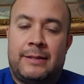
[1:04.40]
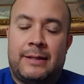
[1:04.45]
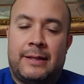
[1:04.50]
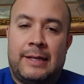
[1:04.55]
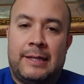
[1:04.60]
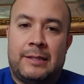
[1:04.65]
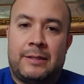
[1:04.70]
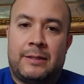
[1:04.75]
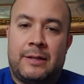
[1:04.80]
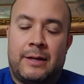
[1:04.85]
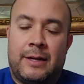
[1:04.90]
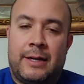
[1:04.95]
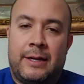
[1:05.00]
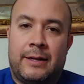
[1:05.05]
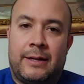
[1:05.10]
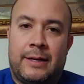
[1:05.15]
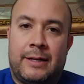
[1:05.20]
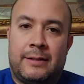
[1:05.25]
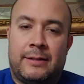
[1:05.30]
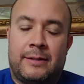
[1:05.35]
he
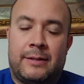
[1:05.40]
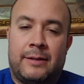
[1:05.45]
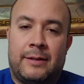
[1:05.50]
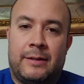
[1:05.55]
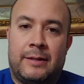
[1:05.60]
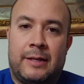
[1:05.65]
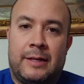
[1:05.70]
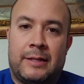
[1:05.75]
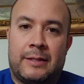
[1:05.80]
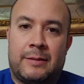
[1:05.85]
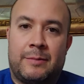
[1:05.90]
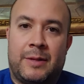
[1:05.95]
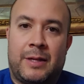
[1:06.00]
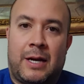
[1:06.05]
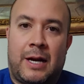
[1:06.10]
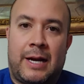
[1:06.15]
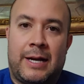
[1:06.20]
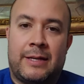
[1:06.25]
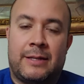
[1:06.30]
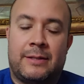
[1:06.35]
studied at uh, some of
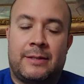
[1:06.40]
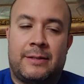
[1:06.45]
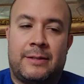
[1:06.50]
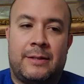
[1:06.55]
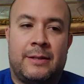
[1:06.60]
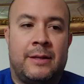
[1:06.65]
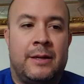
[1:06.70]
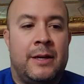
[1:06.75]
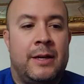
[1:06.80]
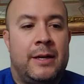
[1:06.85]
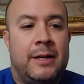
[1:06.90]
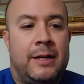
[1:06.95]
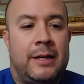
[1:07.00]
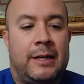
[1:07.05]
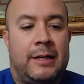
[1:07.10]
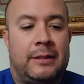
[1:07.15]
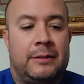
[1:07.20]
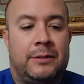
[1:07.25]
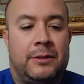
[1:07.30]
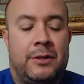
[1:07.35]
the highest
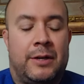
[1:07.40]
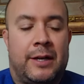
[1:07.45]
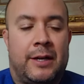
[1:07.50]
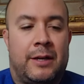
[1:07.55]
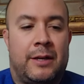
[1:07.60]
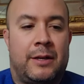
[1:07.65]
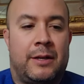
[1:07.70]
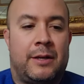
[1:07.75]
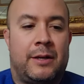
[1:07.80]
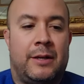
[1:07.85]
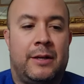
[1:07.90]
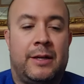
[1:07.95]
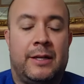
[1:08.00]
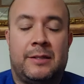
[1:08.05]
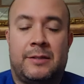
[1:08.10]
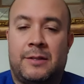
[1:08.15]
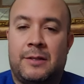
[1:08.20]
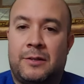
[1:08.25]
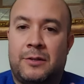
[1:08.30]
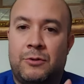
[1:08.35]
uh, learning
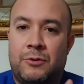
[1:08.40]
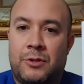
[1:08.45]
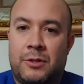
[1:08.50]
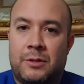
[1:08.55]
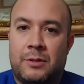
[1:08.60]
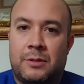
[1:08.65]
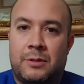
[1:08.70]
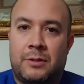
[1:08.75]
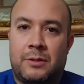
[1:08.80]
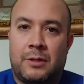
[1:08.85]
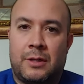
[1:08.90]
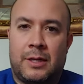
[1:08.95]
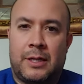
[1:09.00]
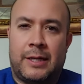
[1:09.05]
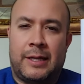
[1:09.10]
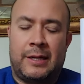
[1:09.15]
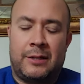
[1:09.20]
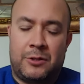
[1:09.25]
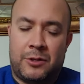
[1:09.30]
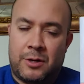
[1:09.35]
institutions uh,
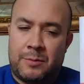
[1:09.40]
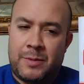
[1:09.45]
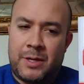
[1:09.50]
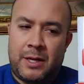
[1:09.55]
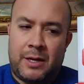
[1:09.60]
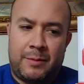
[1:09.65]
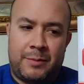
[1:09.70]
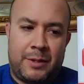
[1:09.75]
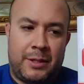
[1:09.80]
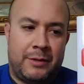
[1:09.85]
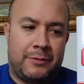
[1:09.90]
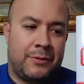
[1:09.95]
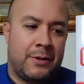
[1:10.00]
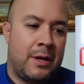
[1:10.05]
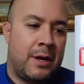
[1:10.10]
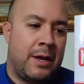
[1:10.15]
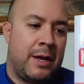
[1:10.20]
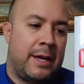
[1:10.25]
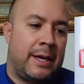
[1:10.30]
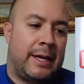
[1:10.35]
in Germany, I believe.
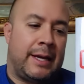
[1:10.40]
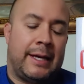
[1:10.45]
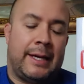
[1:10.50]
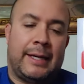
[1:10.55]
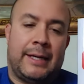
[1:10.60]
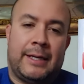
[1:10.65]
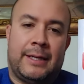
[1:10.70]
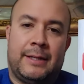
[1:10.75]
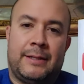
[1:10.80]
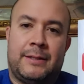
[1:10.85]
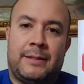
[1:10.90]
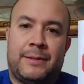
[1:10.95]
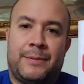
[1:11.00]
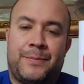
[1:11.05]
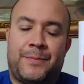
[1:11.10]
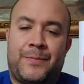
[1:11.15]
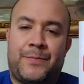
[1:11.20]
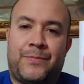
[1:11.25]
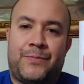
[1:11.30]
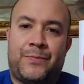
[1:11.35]
And
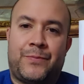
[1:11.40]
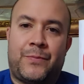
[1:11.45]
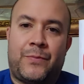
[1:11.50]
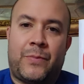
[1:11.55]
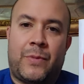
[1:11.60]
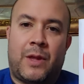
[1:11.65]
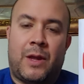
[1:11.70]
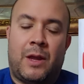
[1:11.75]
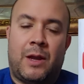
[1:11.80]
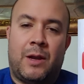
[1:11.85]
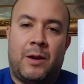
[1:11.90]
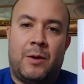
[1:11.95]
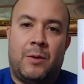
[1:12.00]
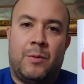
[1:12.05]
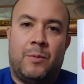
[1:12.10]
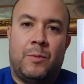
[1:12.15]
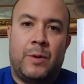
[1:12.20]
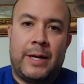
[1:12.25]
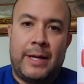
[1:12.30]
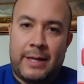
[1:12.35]

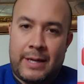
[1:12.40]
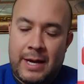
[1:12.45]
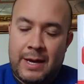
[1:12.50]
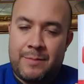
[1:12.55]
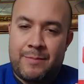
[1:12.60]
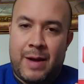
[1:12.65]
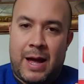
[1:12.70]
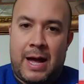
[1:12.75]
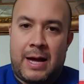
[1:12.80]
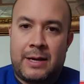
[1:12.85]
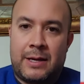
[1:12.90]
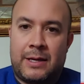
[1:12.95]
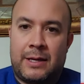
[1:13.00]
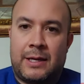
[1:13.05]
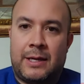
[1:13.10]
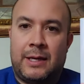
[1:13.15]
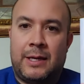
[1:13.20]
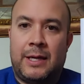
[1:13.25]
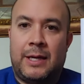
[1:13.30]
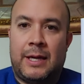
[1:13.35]
when he came back,
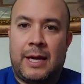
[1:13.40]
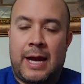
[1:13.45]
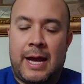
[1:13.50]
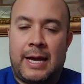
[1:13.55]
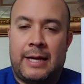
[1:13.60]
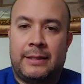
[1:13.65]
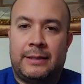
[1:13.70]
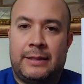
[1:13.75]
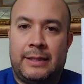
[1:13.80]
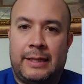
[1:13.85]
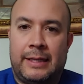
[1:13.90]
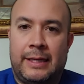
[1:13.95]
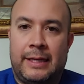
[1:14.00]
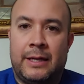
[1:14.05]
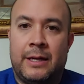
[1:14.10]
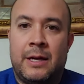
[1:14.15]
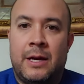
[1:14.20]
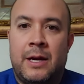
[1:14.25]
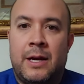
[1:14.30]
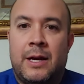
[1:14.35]
he had
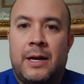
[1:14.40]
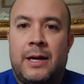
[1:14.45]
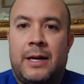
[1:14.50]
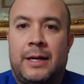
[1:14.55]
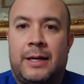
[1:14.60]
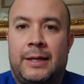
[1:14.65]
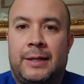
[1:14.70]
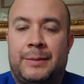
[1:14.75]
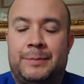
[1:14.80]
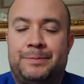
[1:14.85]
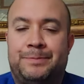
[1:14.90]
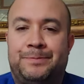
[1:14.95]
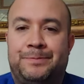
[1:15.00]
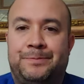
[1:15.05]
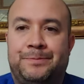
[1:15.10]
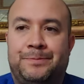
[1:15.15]
the um,